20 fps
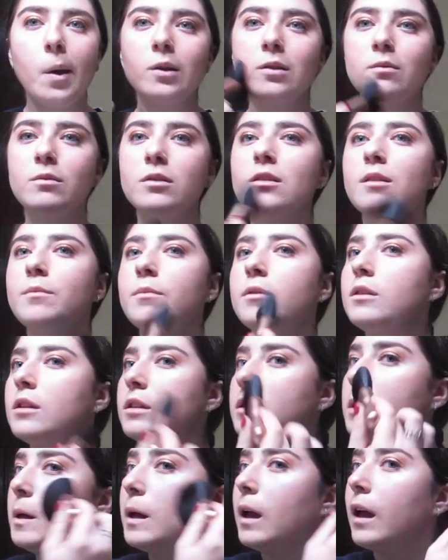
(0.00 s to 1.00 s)
So I'm just gonna put
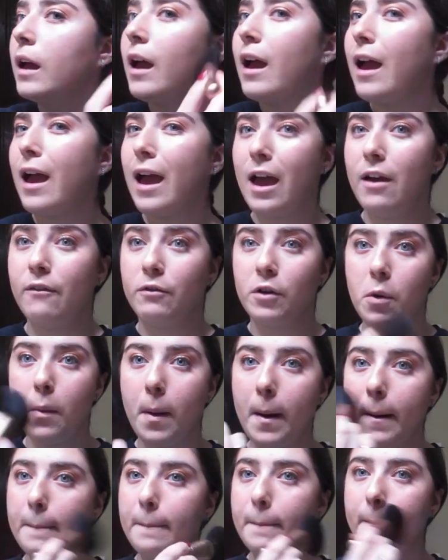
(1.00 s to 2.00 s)
this like
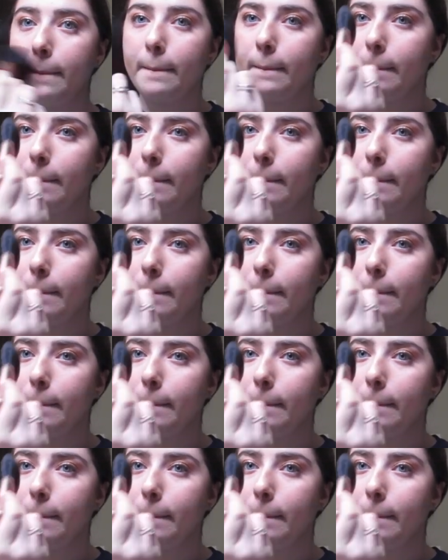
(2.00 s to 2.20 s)
everywhere.